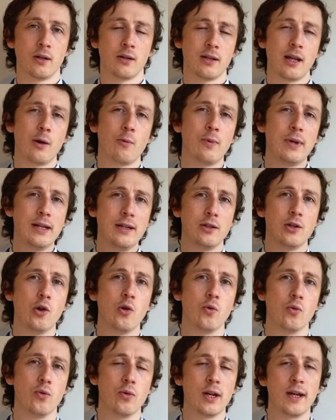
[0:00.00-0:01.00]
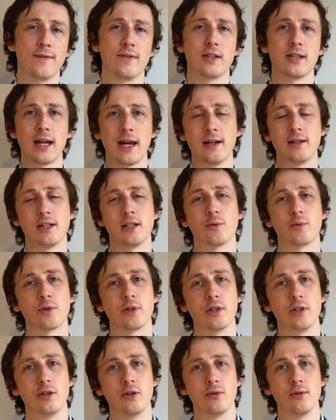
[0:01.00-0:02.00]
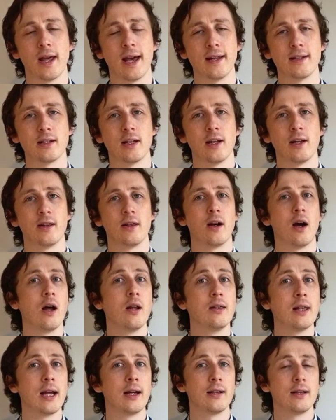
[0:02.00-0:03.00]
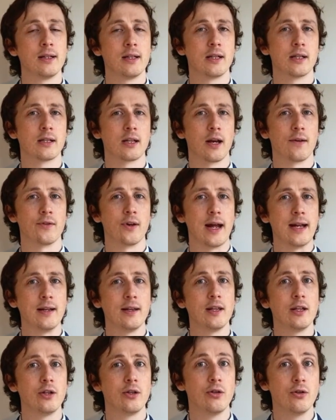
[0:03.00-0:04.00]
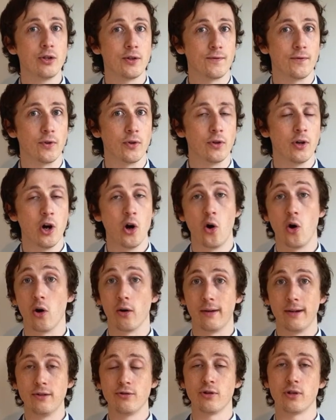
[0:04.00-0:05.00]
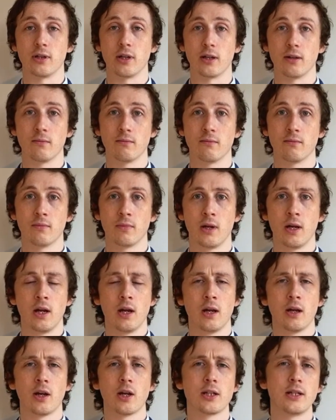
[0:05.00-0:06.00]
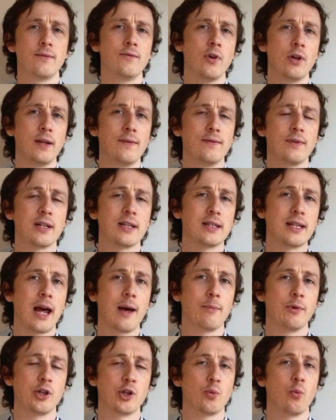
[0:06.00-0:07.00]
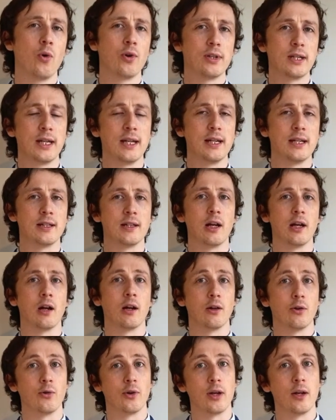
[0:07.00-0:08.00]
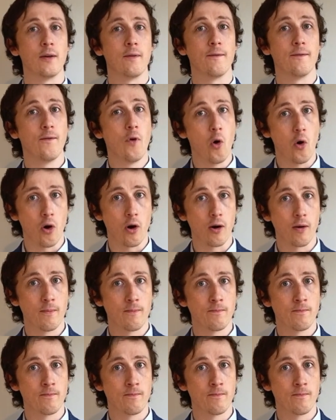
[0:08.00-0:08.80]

Now, we know if a scientist were to do that, they're unlikely to discover anything useful or interesting, because they've not even established what it is they're looking for.